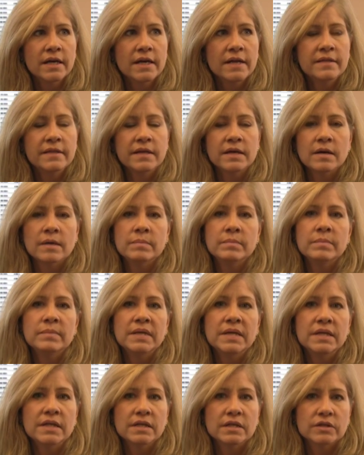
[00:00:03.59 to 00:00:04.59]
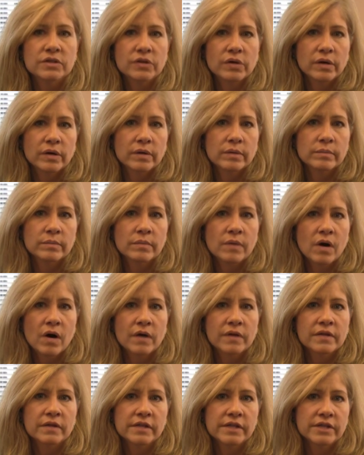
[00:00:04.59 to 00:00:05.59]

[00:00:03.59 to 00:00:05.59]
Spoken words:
in the immediate term, are the